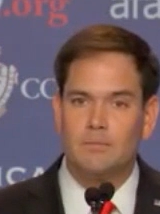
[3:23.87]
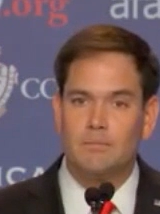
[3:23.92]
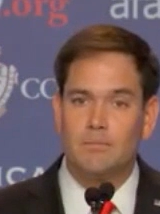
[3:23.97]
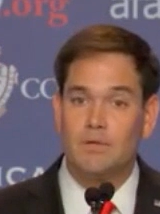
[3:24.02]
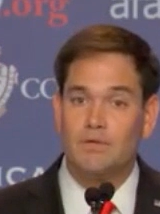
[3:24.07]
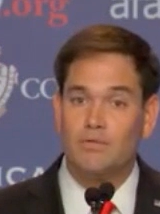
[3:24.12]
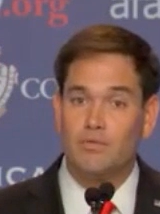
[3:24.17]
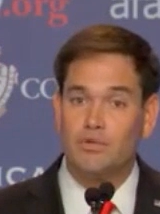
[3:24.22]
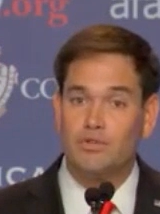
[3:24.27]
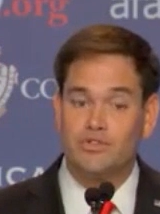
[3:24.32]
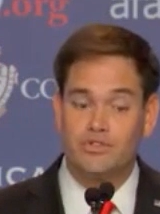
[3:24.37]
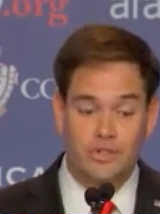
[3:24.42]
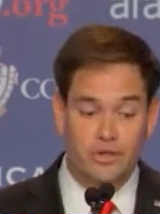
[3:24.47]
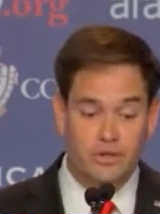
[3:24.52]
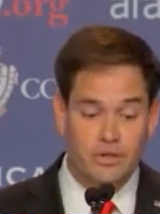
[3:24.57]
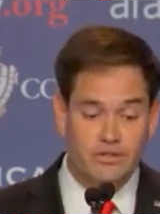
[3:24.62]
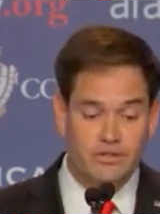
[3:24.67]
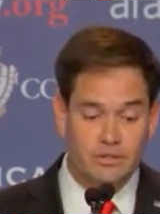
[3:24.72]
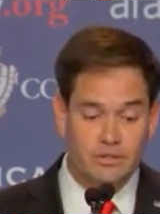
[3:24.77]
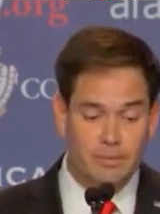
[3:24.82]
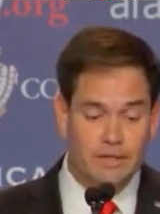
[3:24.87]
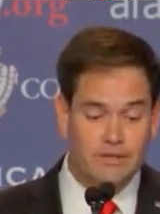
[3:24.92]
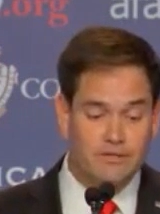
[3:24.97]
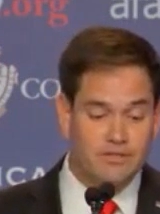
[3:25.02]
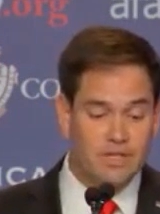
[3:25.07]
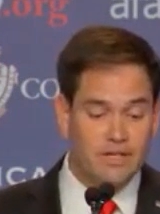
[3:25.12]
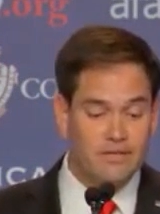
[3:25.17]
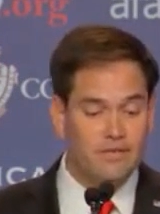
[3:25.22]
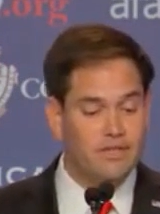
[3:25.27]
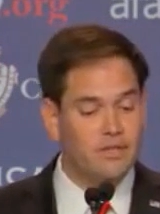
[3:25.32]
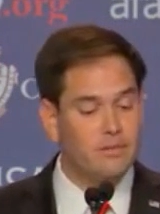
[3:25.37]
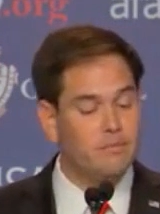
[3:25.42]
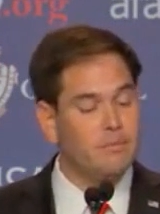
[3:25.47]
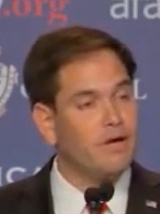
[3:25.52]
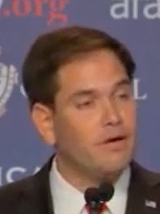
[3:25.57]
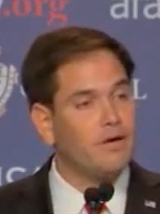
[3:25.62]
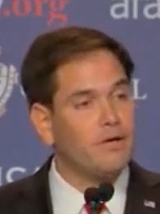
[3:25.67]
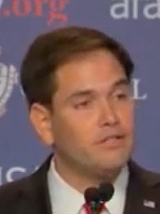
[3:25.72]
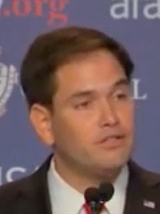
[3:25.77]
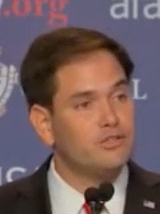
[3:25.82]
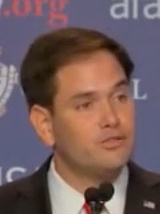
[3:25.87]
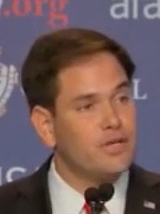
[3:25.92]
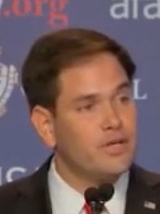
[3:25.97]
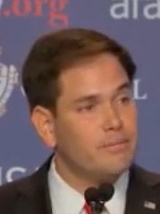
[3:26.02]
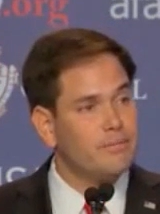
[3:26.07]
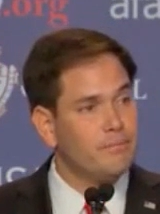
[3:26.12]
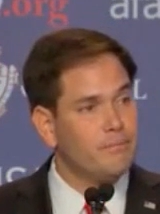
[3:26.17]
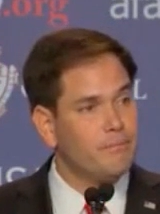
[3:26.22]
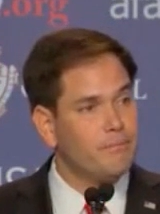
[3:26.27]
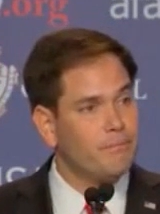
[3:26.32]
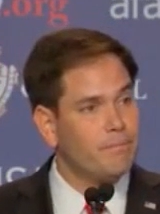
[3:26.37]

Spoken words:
But if we're serious about saving the American dream,